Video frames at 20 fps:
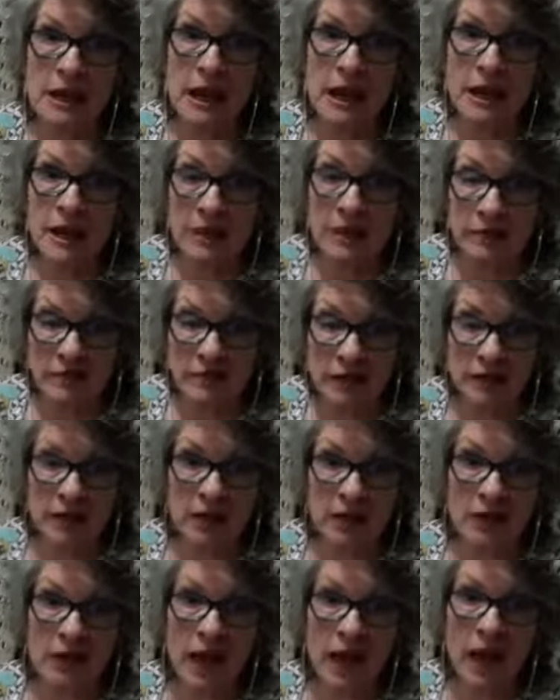And I figured
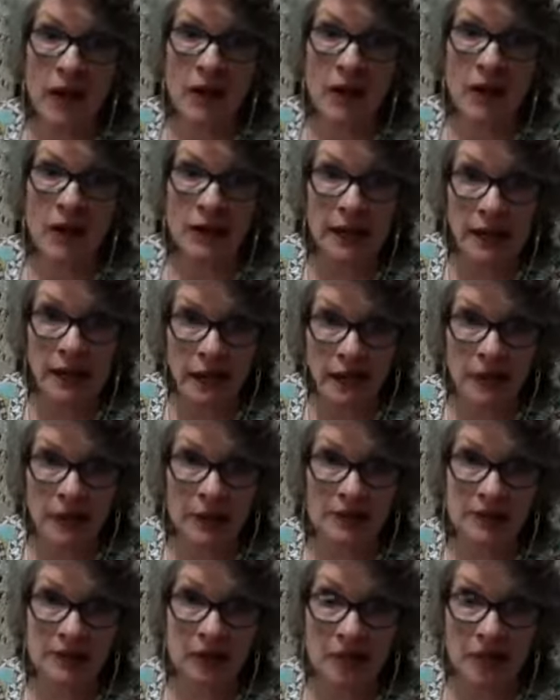it out and I got
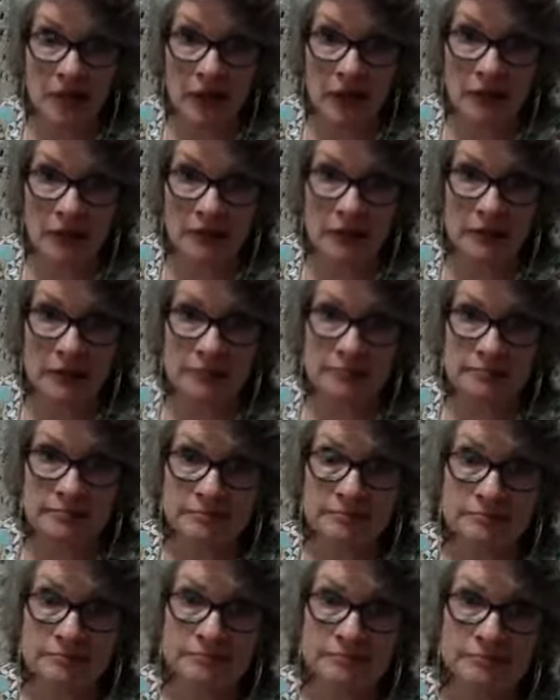myself out of it,
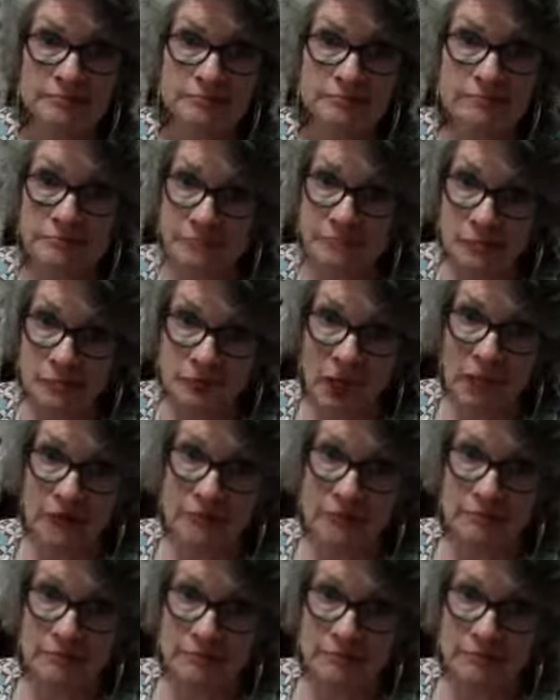right?